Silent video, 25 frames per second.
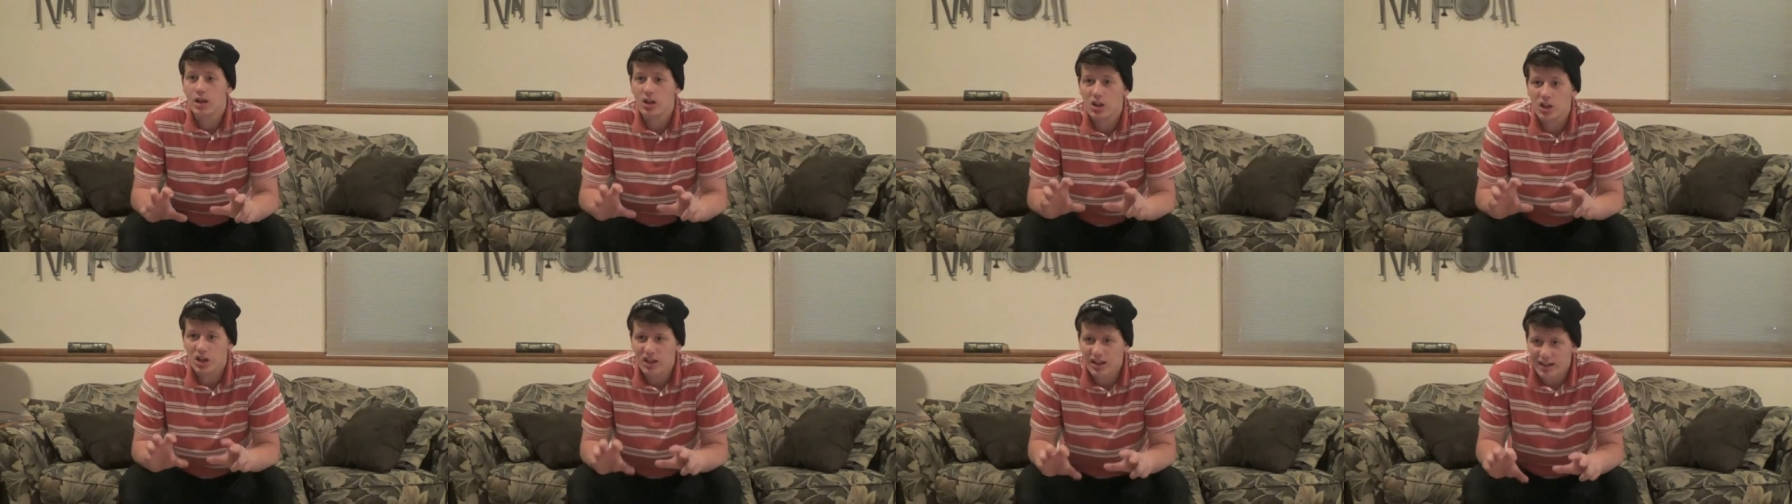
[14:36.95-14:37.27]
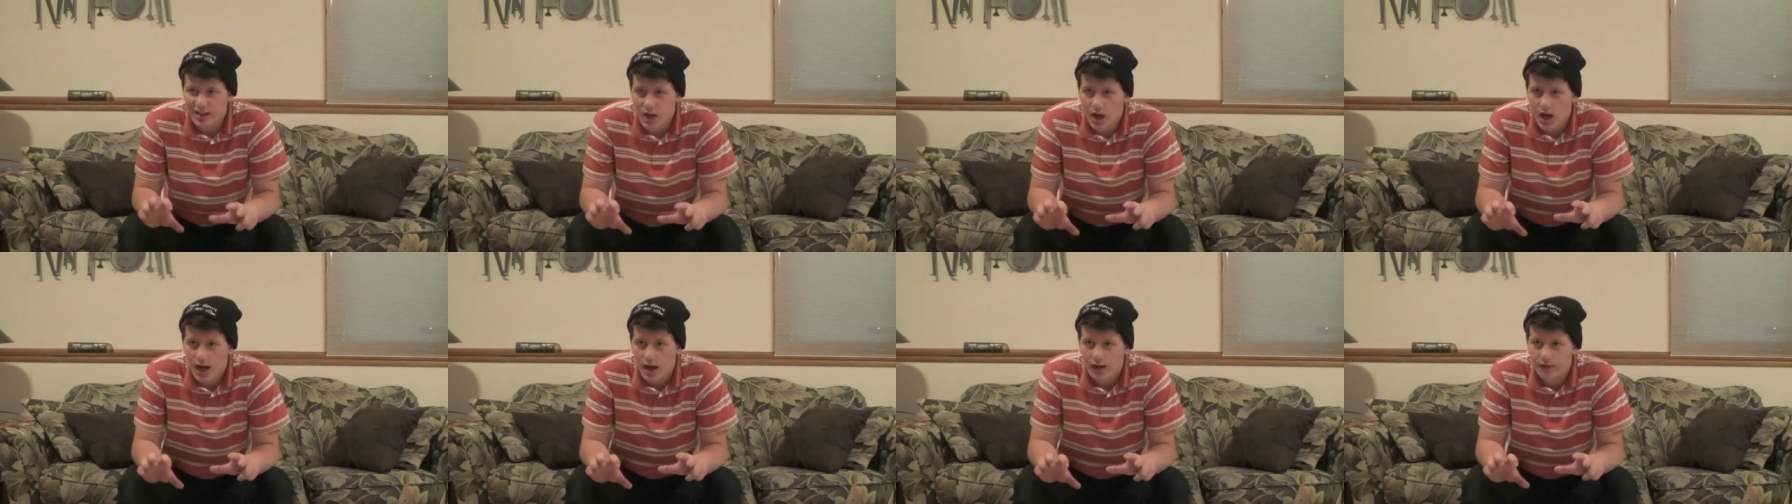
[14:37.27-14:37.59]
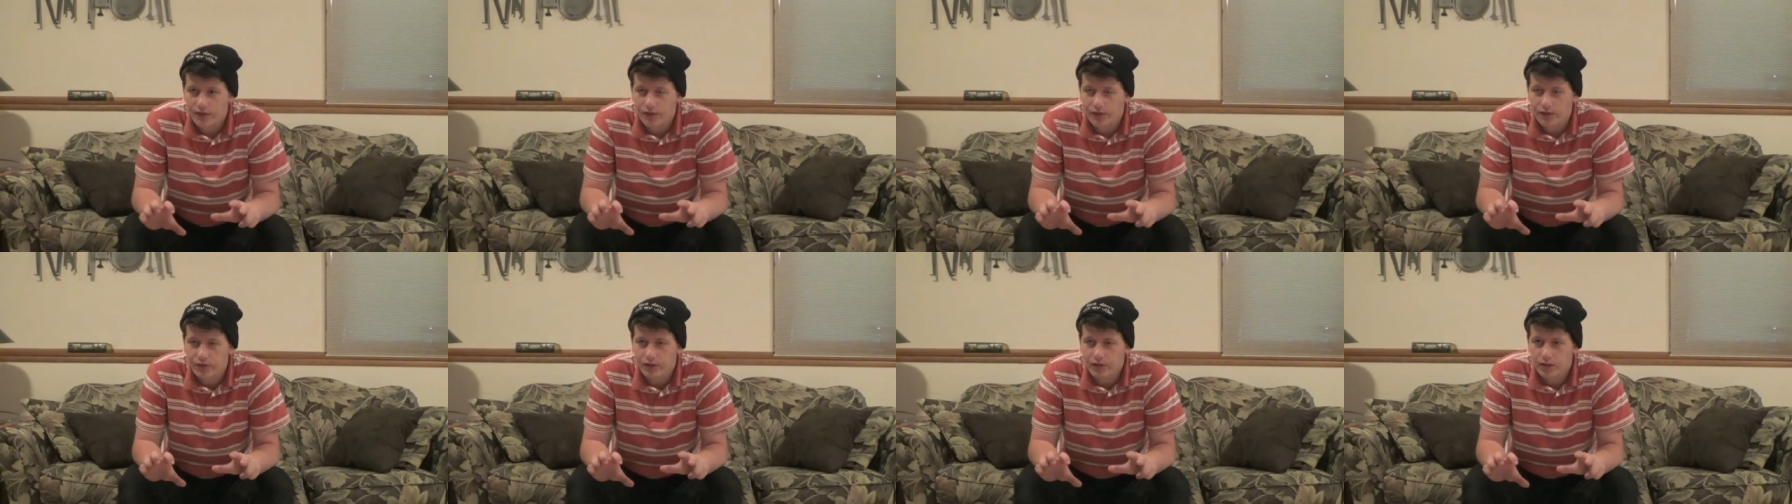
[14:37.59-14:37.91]
click
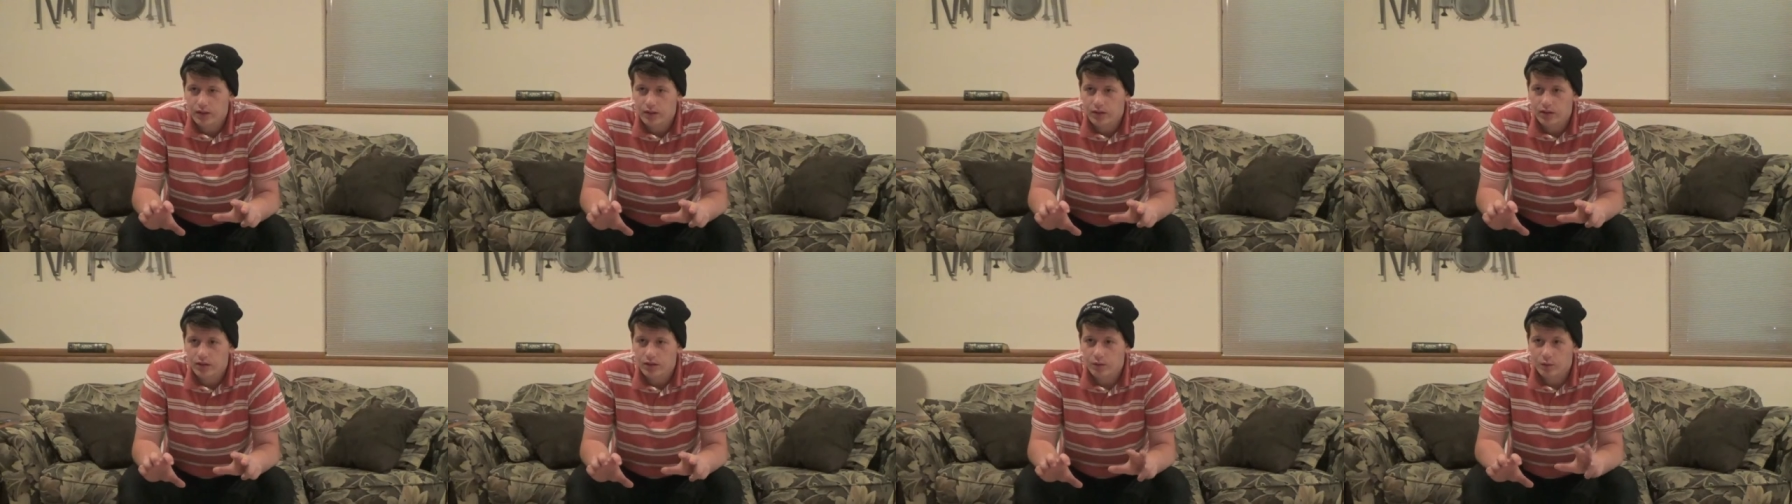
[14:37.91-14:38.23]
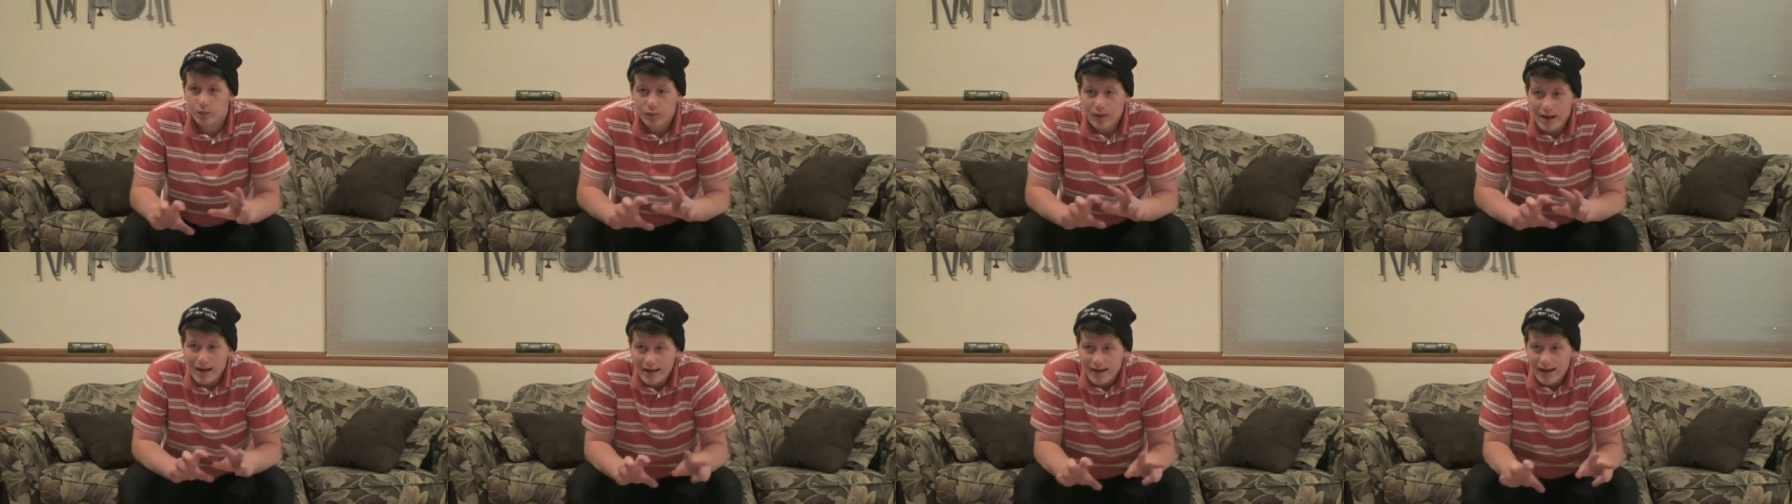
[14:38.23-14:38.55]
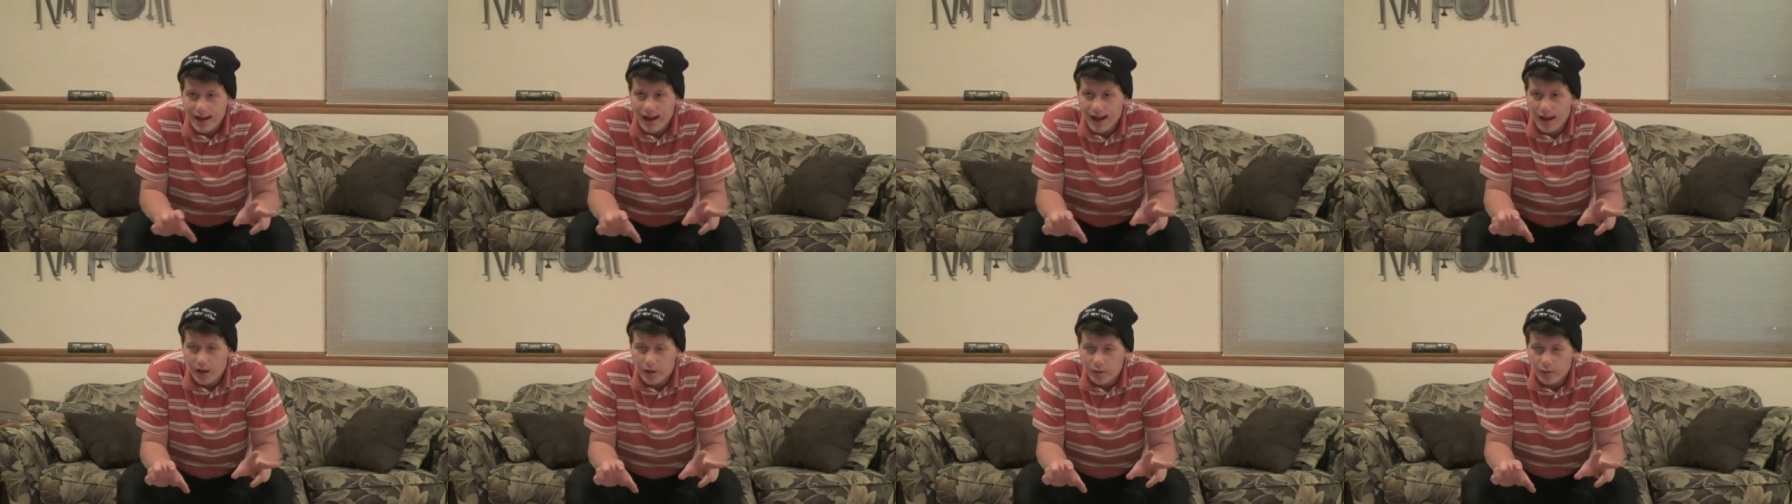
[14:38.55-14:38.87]
off right
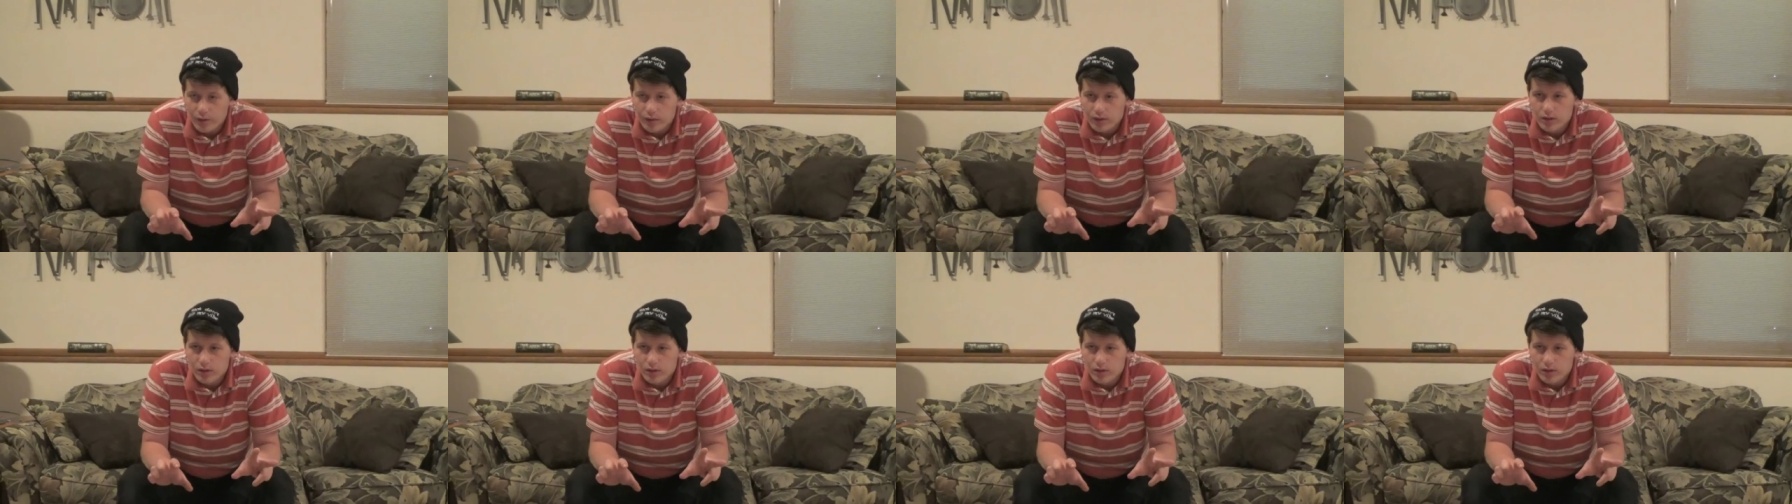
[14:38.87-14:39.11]
now.